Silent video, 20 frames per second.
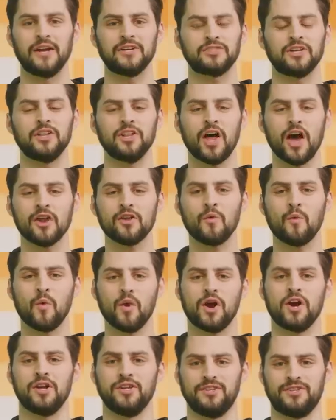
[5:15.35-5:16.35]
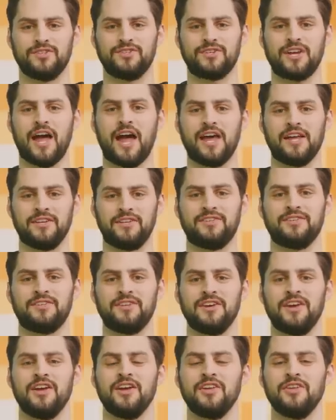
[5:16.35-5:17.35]
There's a lot of words, guys.
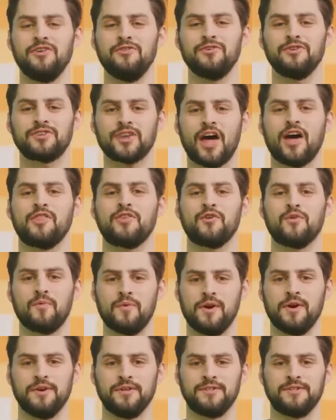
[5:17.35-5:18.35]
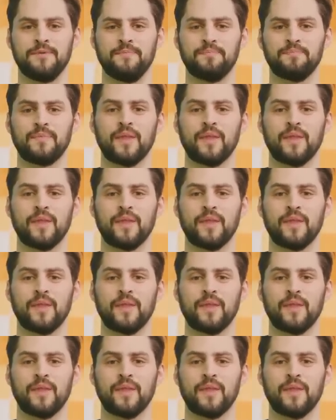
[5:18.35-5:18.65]
Use other words.